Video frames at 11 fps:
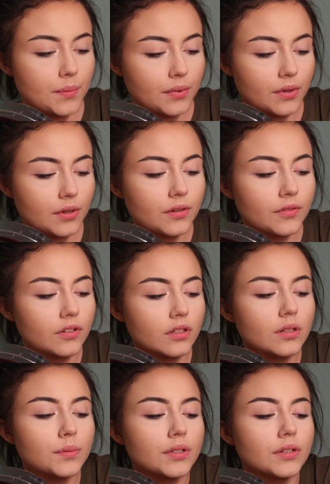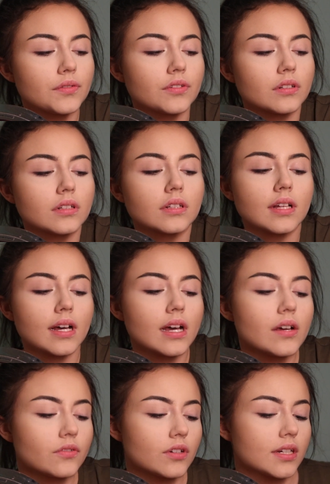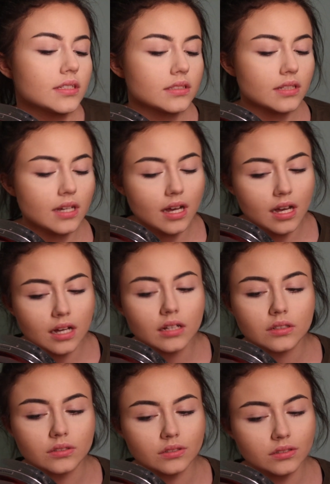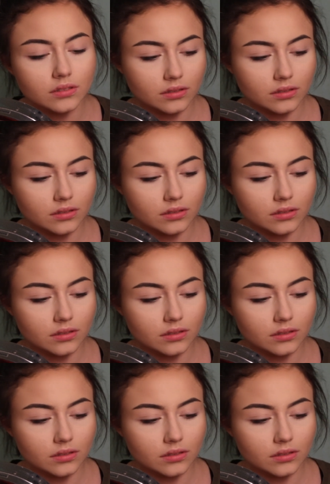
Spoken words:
Beautiful, beautiful life right now.